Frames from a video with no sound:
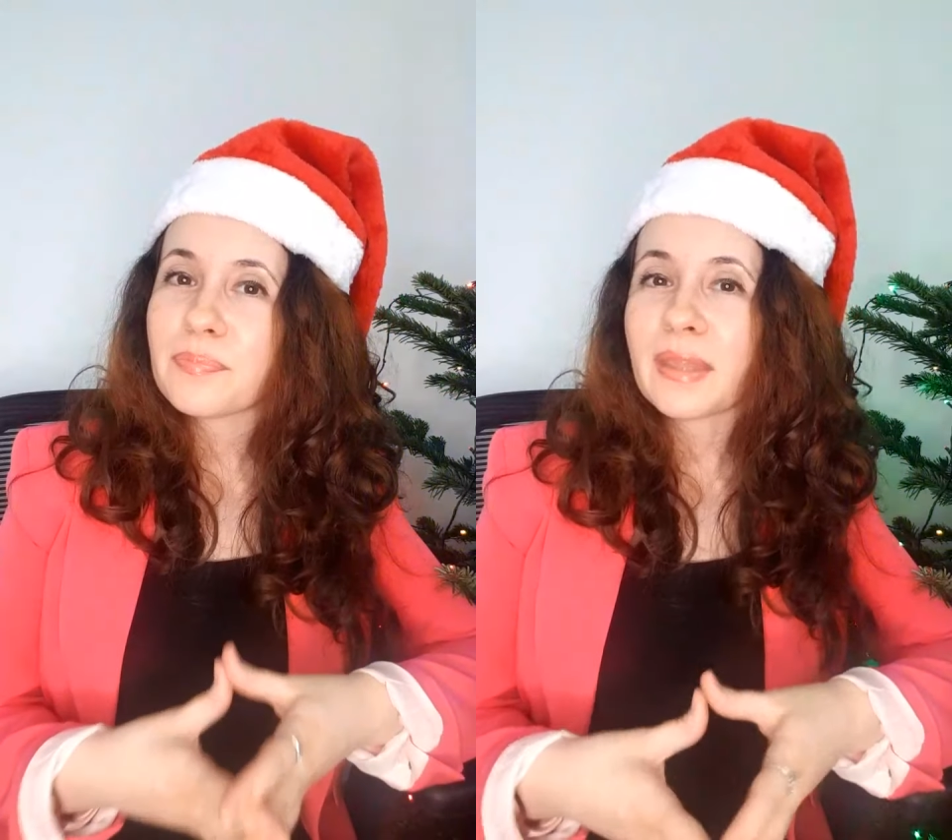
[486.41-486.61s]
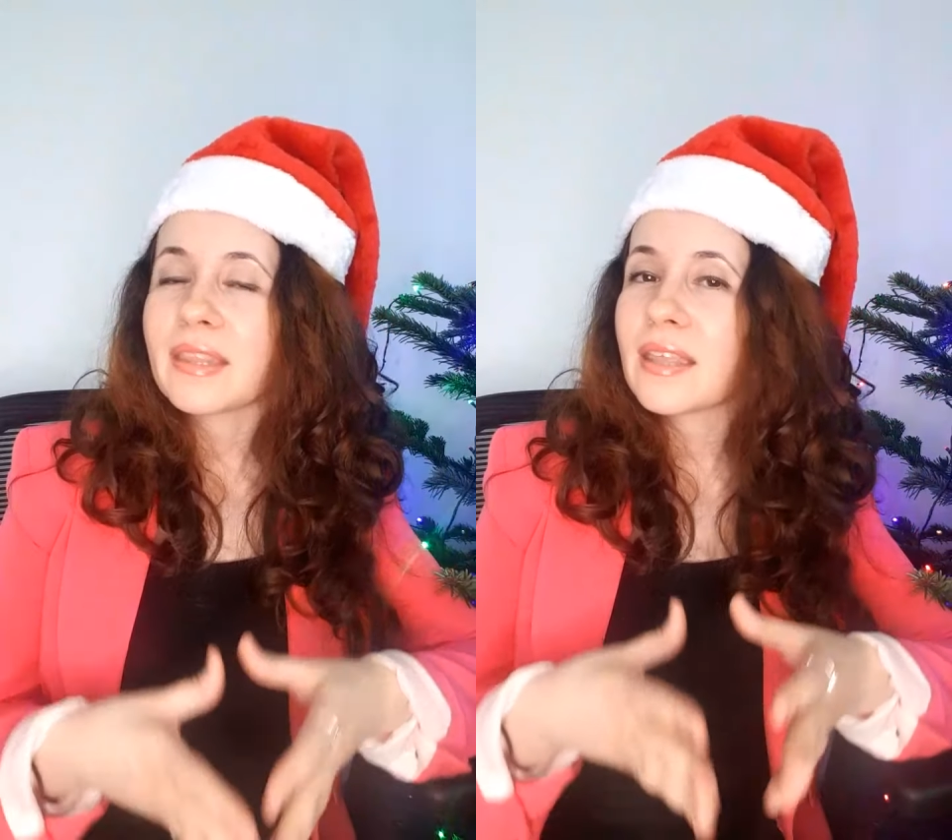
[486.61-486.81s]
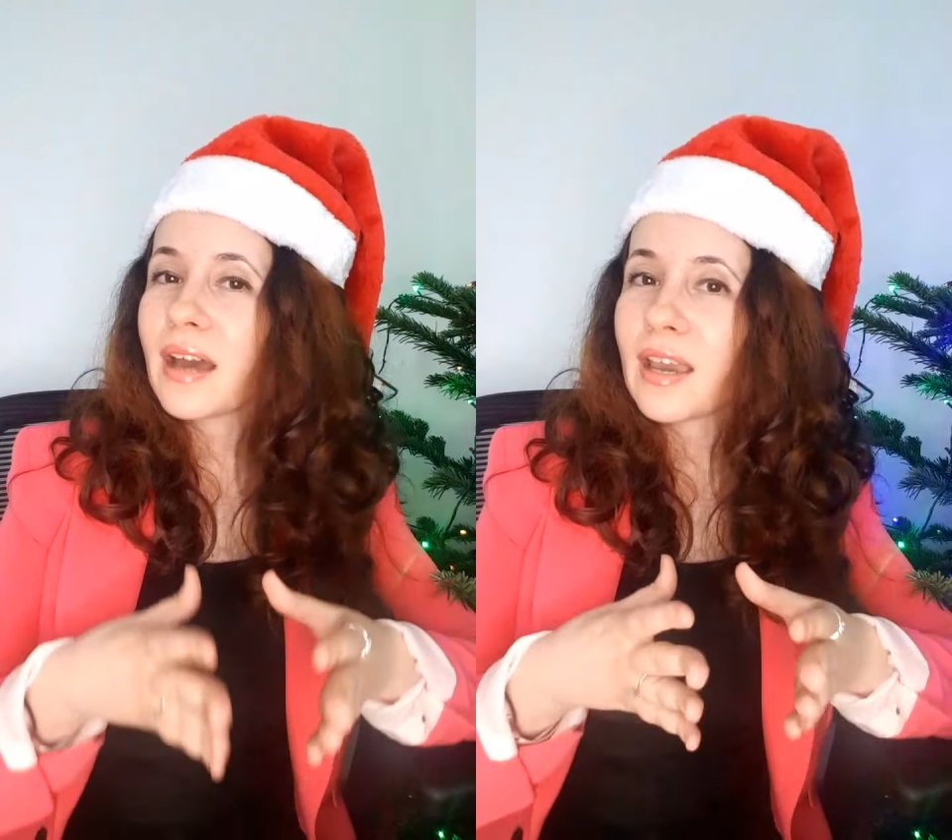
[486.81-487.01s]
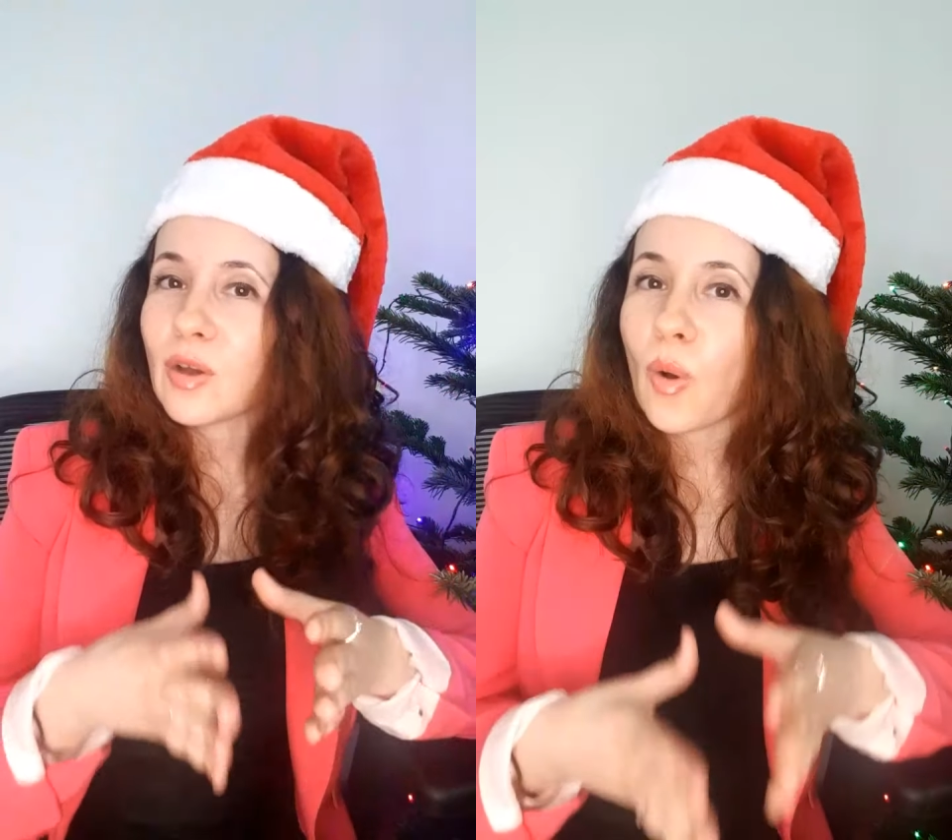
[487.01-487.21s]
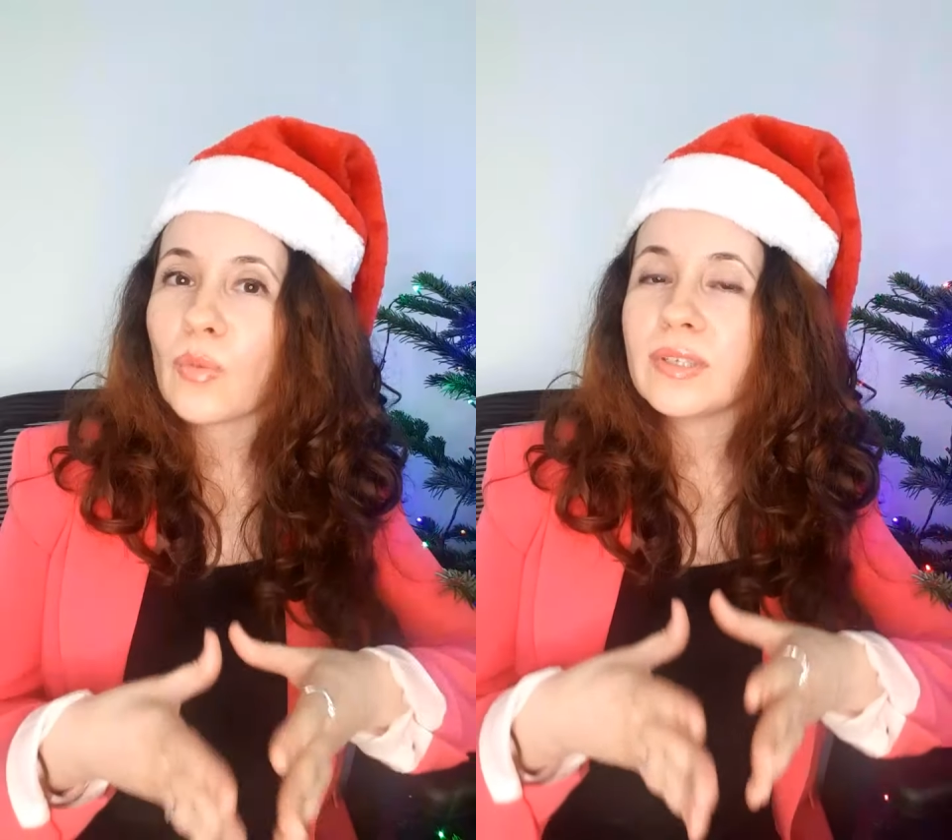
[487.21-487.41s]
that I
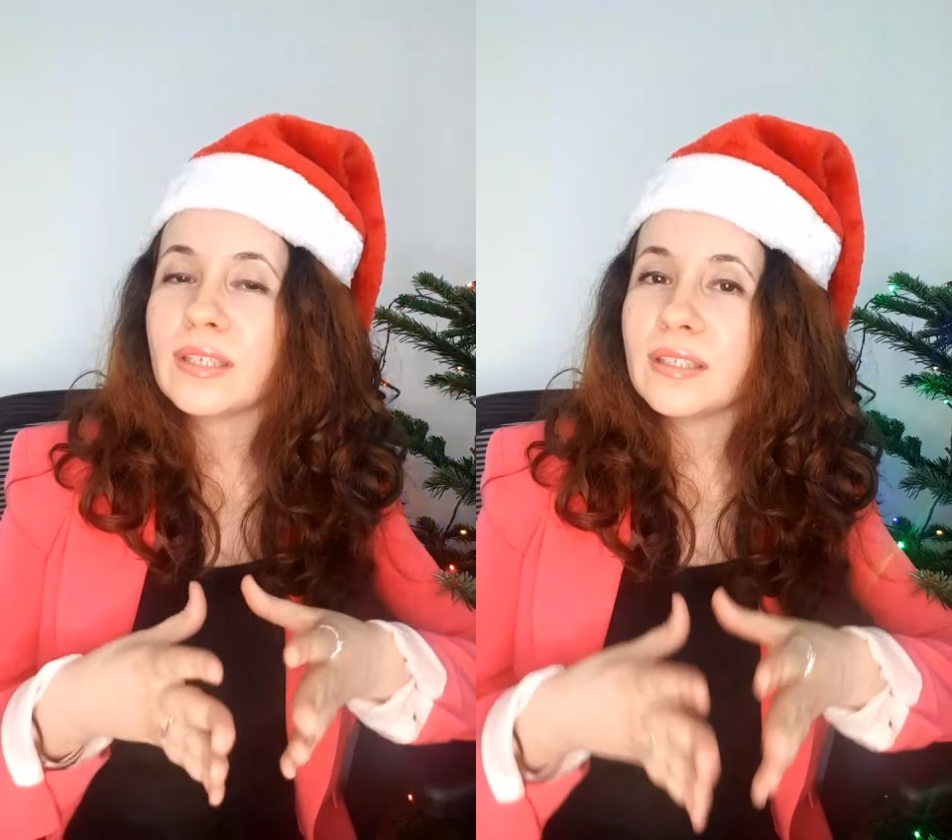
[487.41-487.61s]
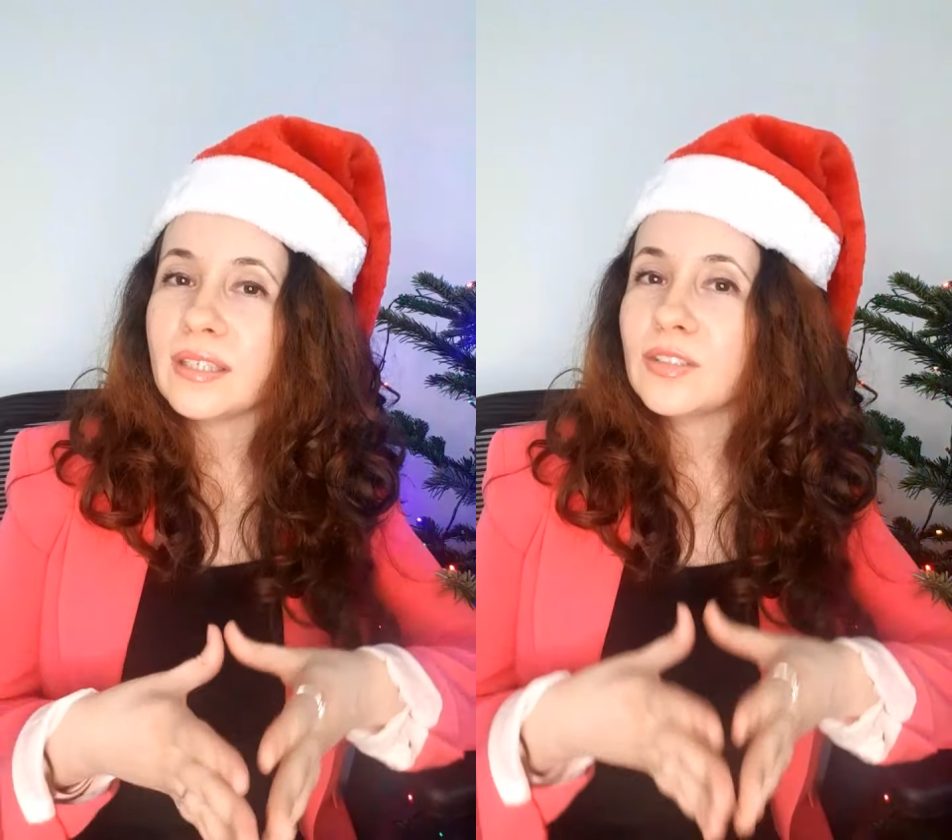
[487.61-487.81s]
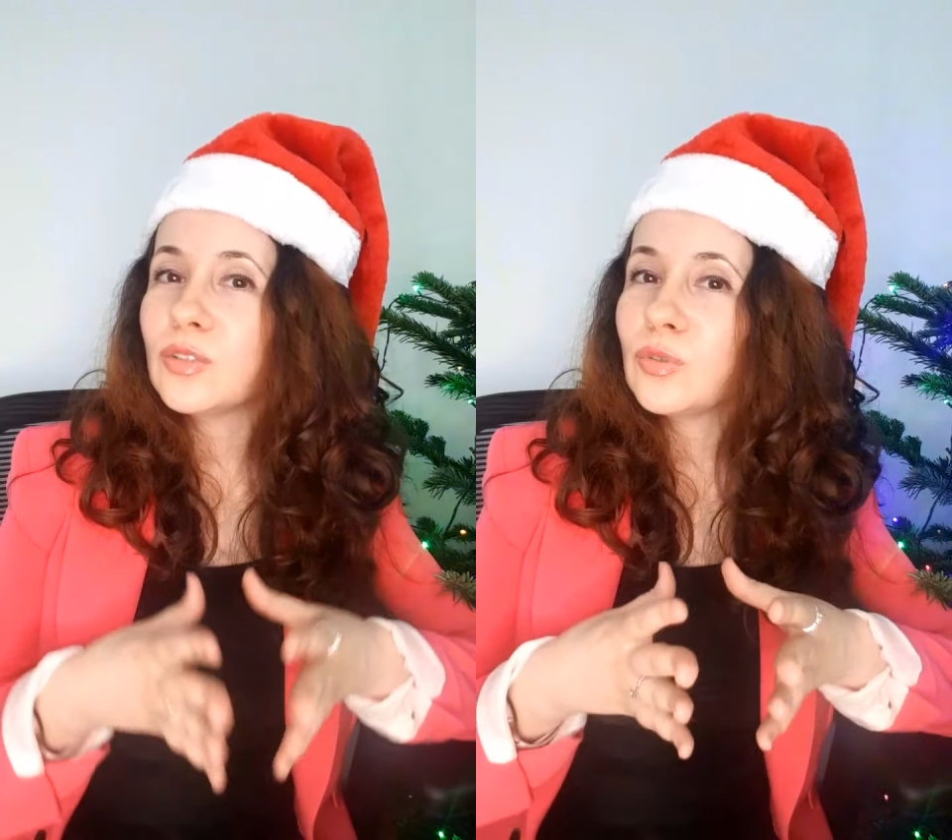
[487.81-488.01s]
only need